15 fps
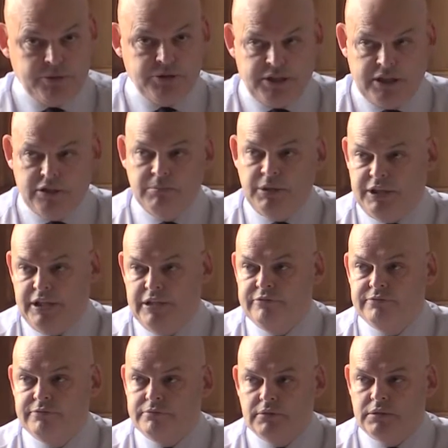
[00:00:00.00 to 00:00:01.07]
still
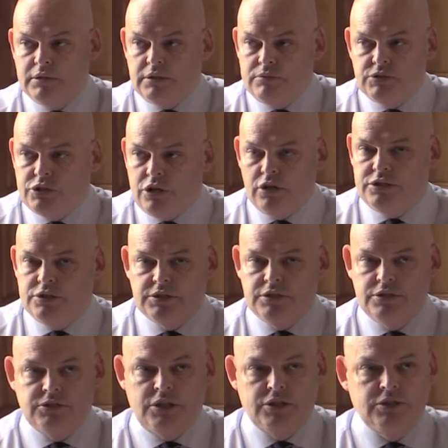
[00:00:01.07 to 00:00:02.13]
believe, and research has
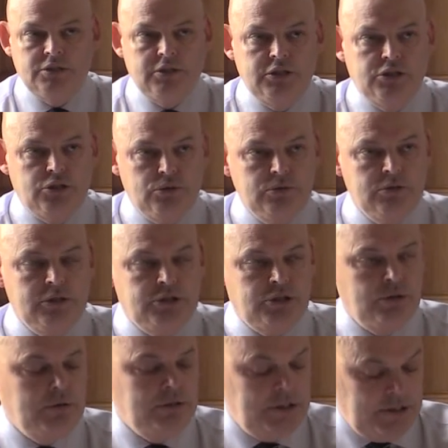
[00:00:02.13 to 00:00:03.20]
consistently
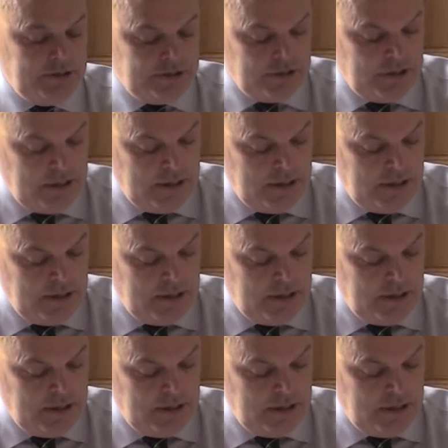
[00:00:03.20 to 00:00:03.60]
shown this,